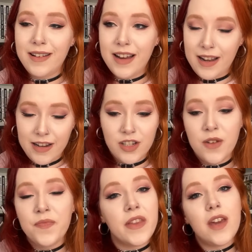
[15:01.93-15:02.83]
And
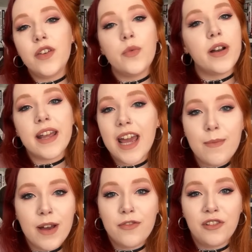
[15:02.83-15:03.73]
if you want to hear
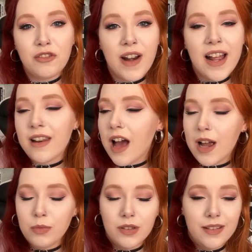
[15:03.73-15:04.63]
my full rant, I will